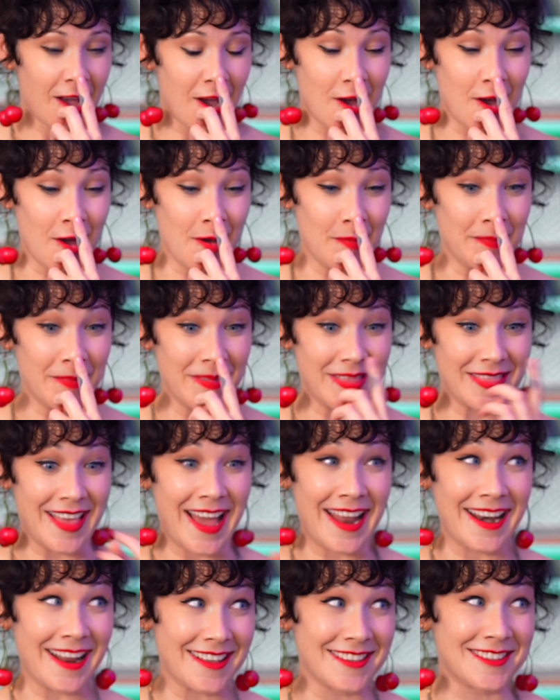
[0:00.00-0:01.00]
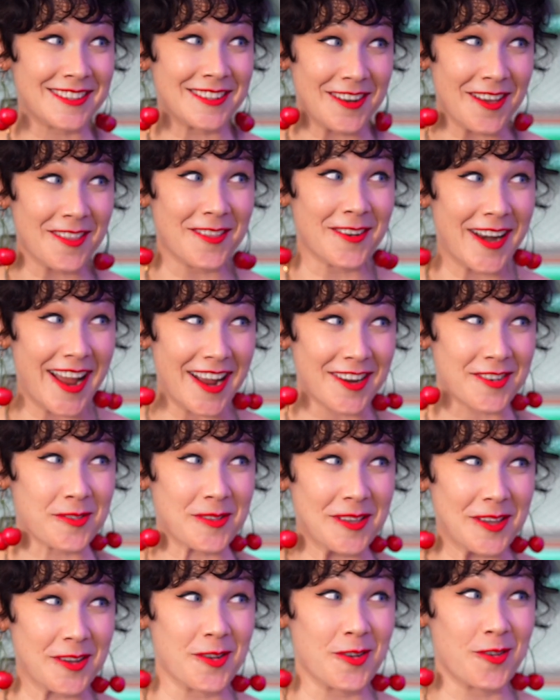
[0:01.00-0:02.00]
Um, that is another
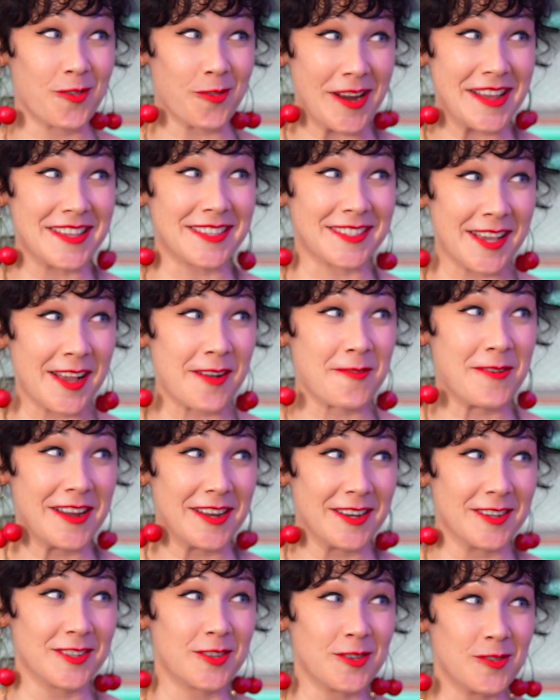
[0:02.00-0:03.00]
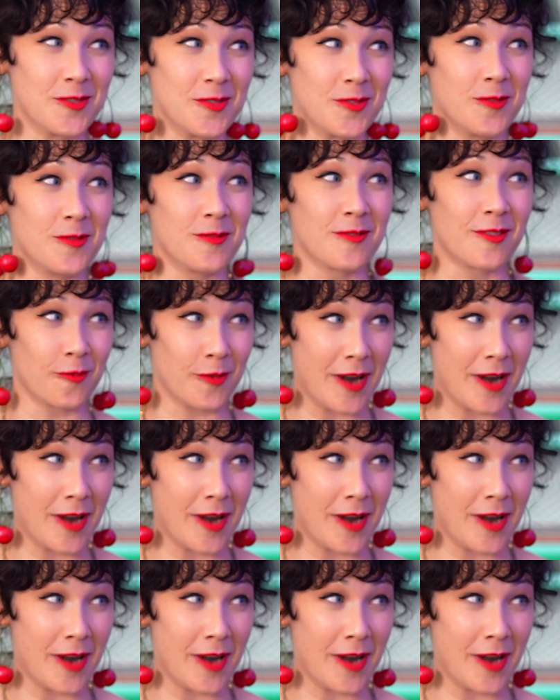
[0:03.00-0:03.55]
actually great segue into the